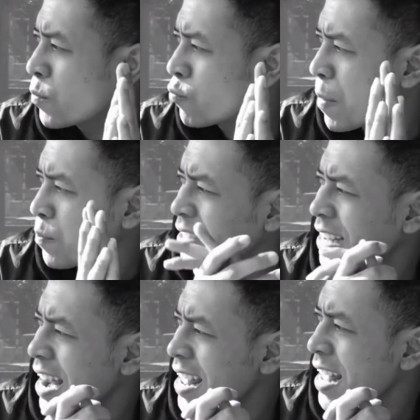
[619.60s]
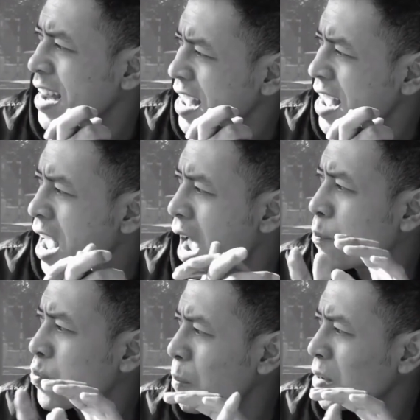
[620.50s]
Been representing an E, I
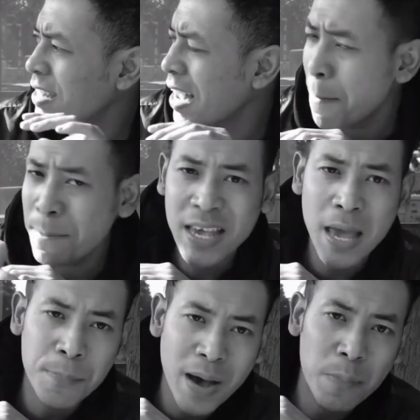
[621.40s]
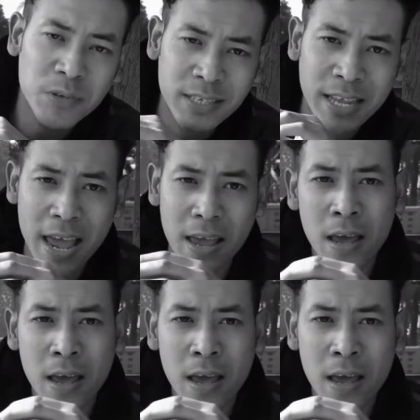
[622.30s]
promise that I make hip hop stay.